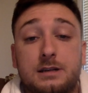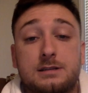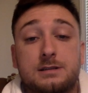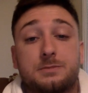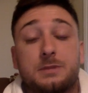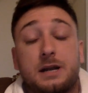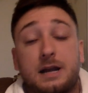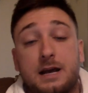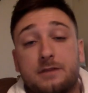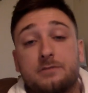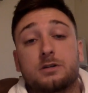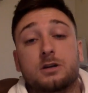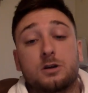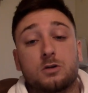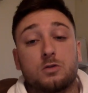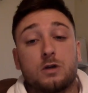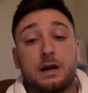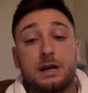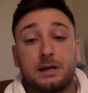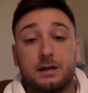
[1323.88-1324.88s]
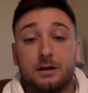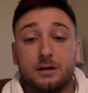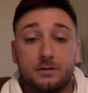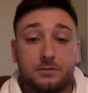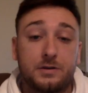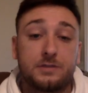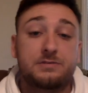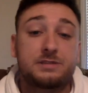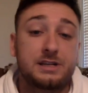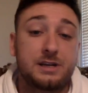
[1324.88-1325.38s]
has been having a great year.
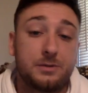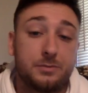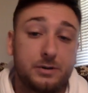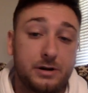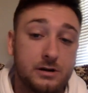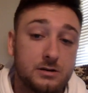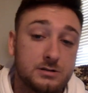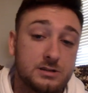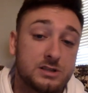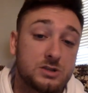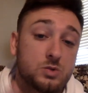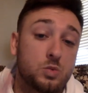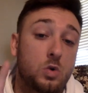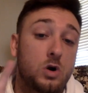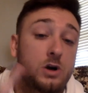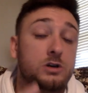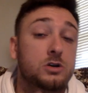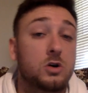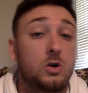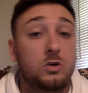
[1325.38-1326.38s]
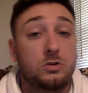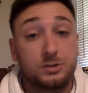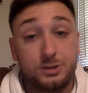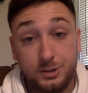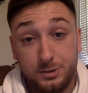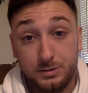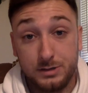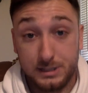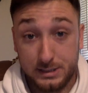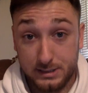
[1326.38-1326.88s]
15 appearances, 1 goal,
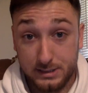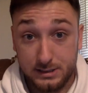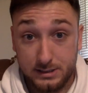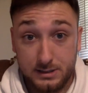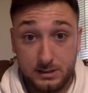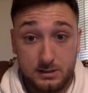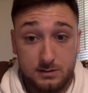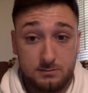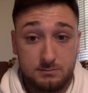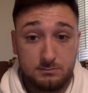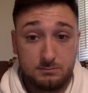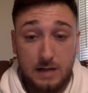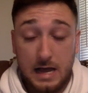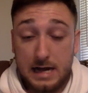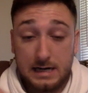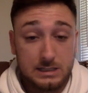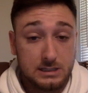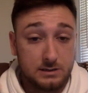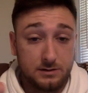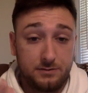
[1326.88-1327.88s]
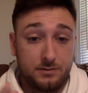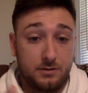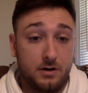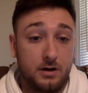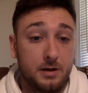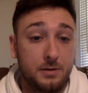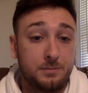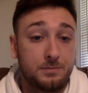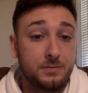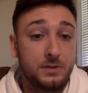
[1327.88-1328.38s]
2 assists. Excellent for
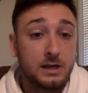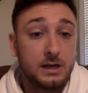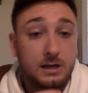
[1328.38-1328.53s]
him.